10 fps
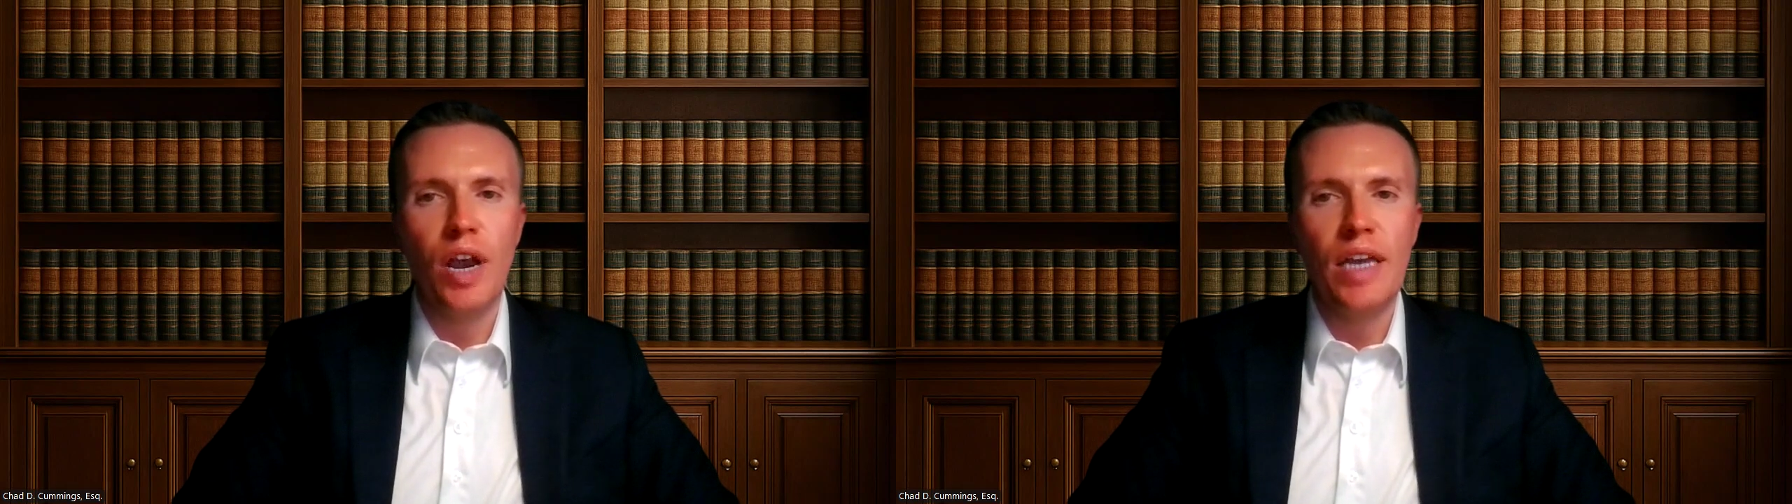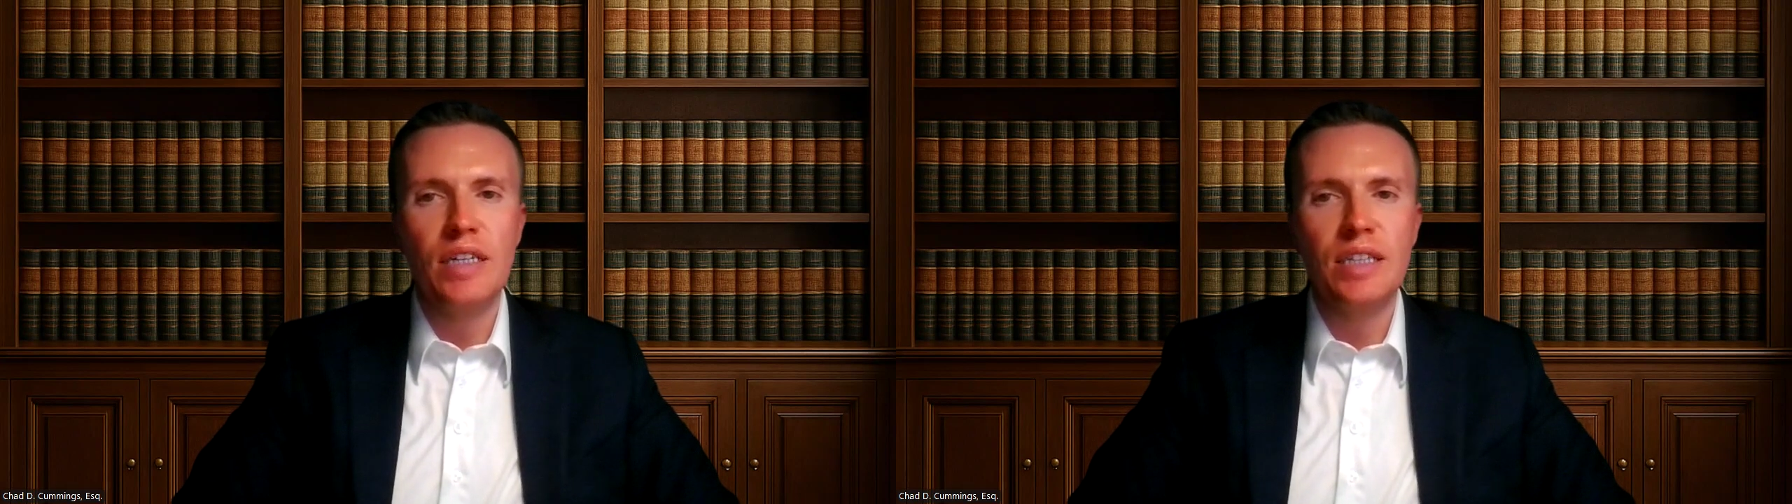
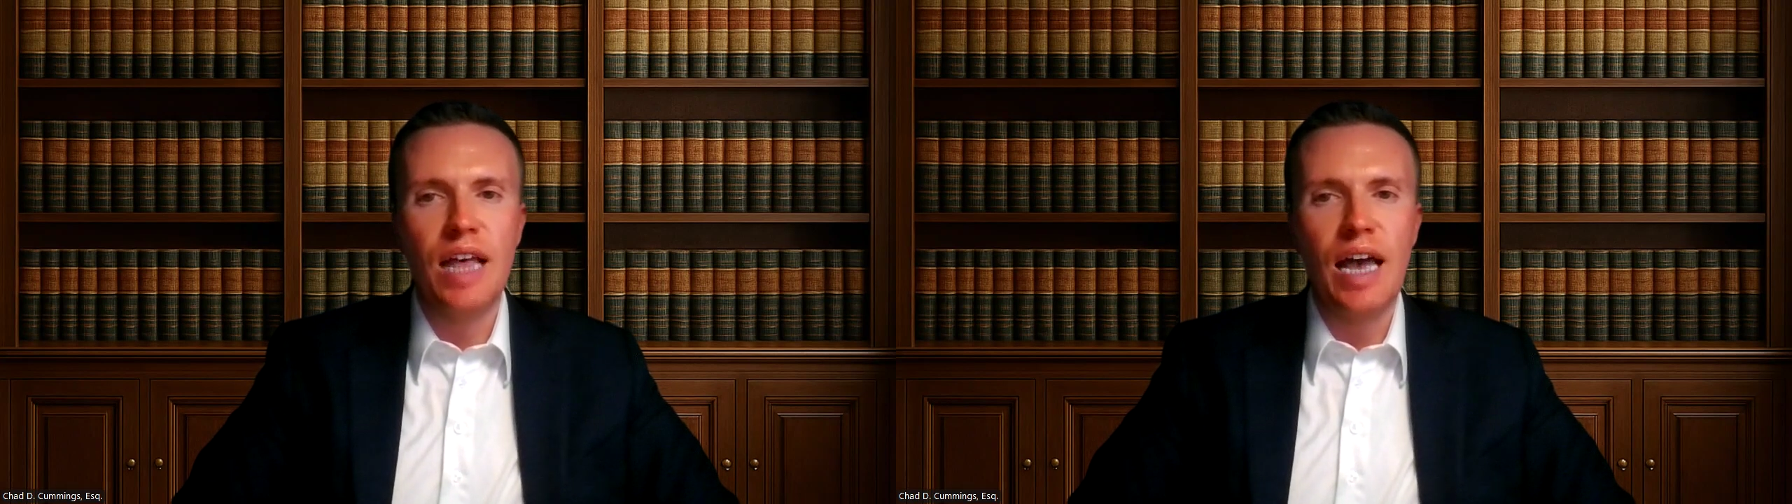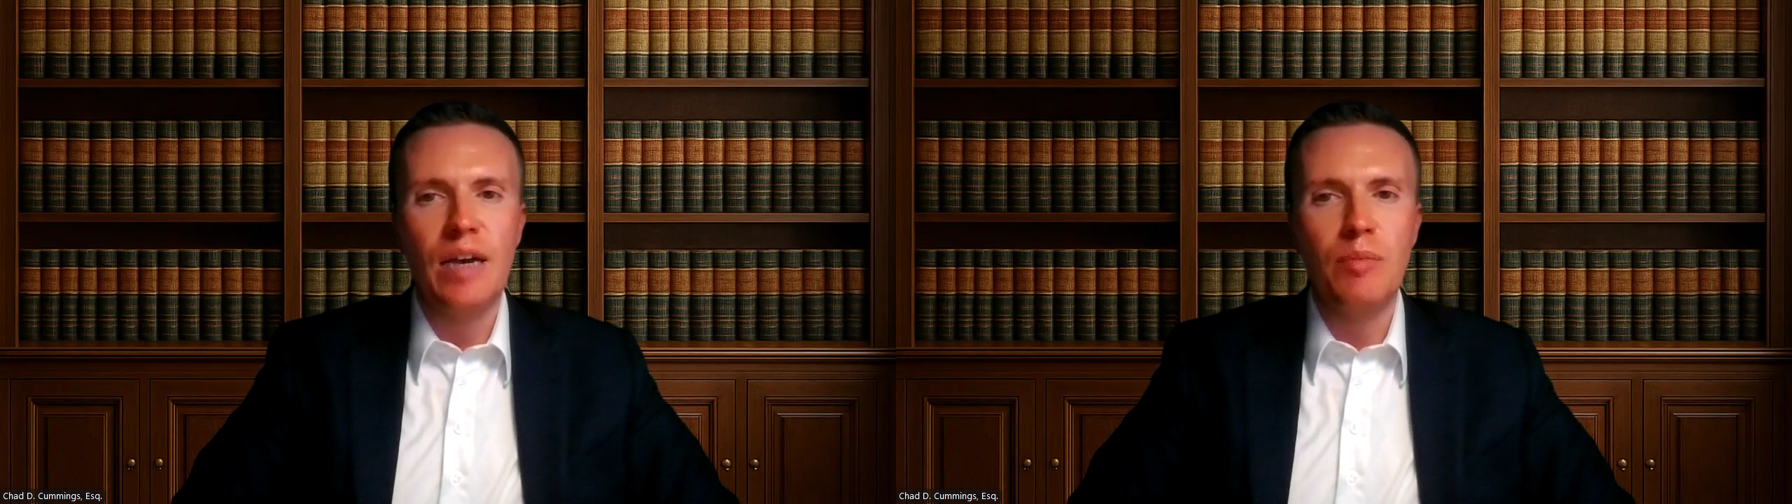and
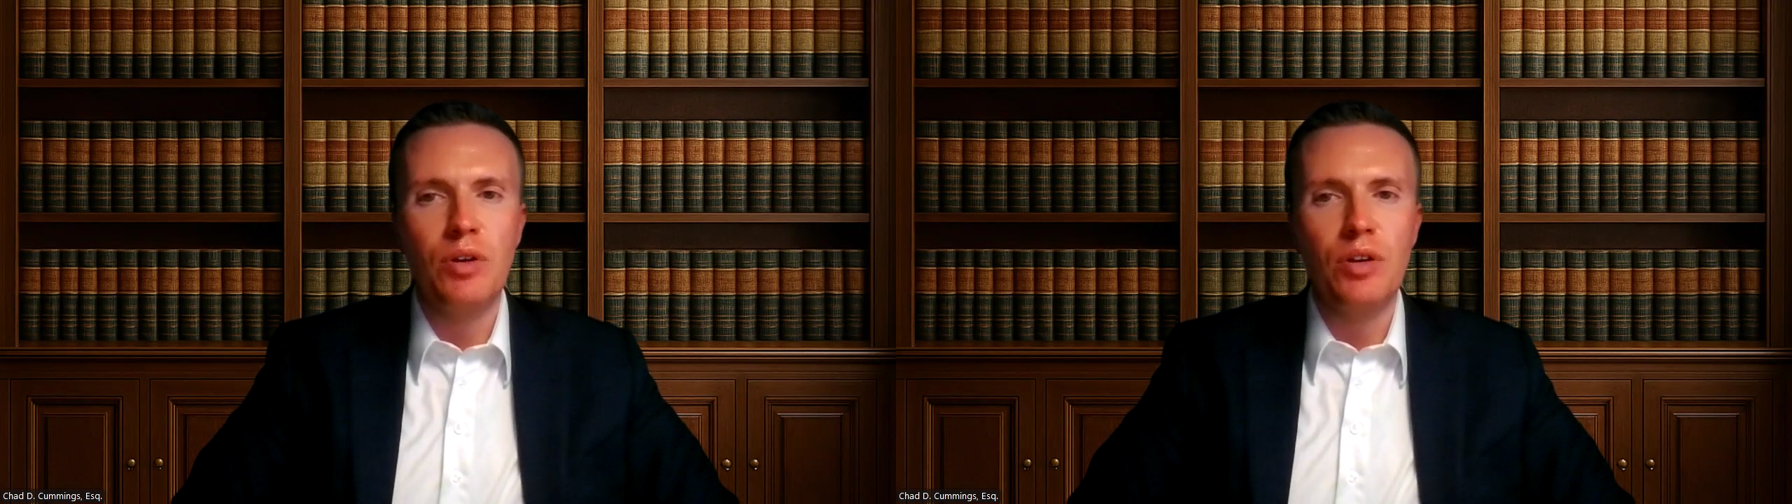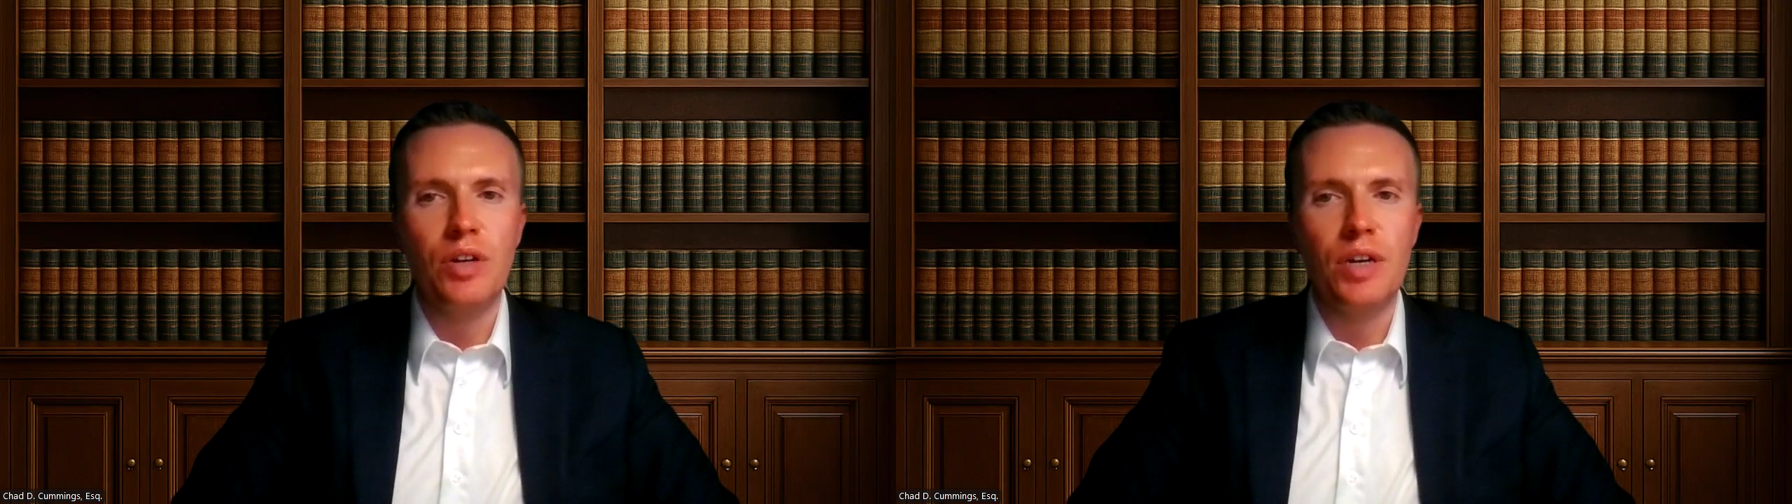
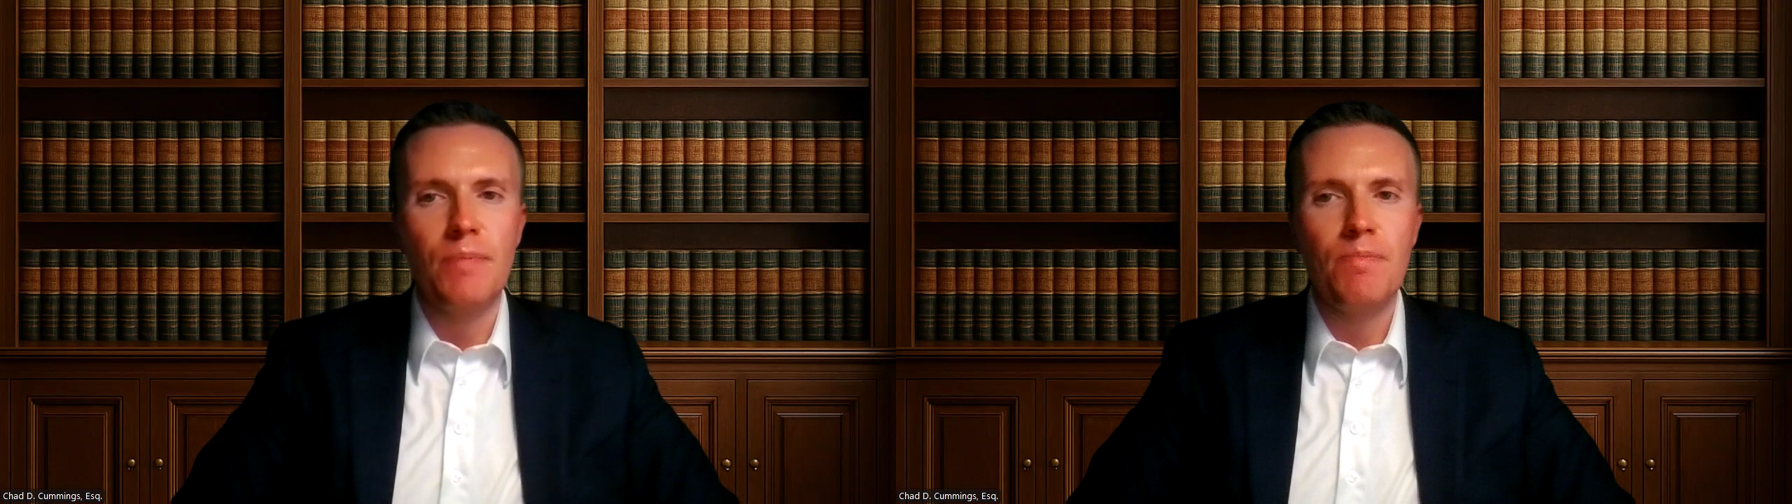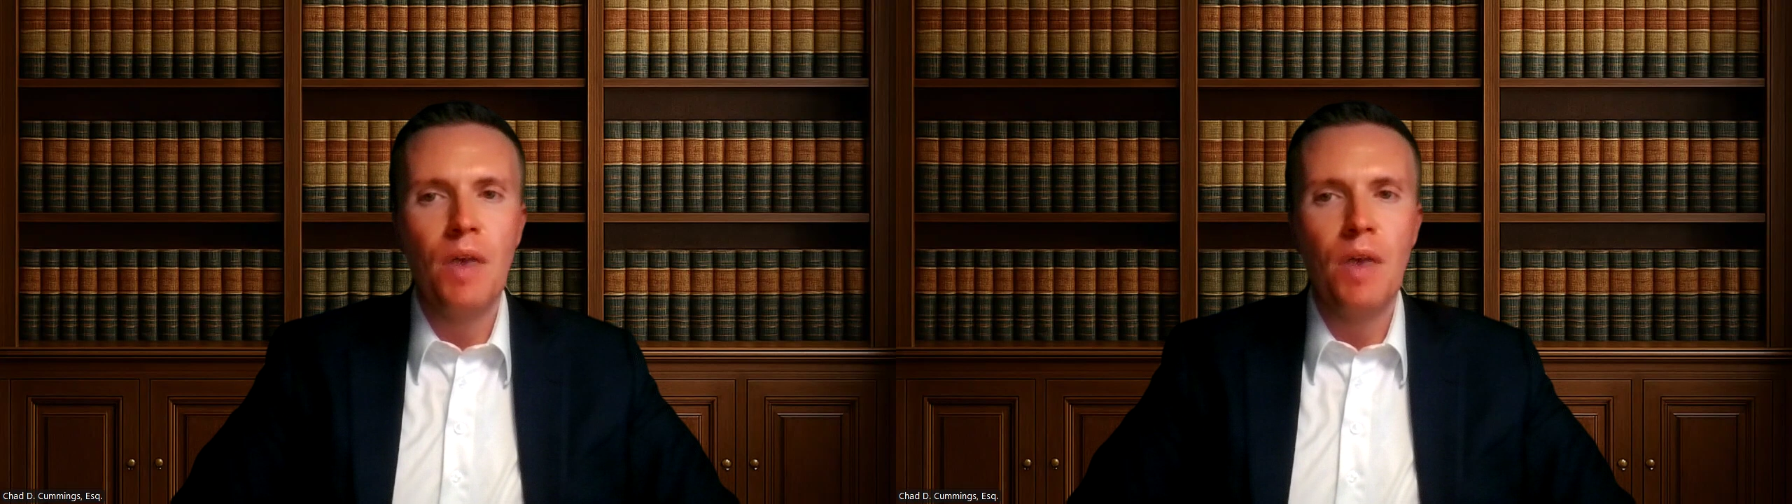liability.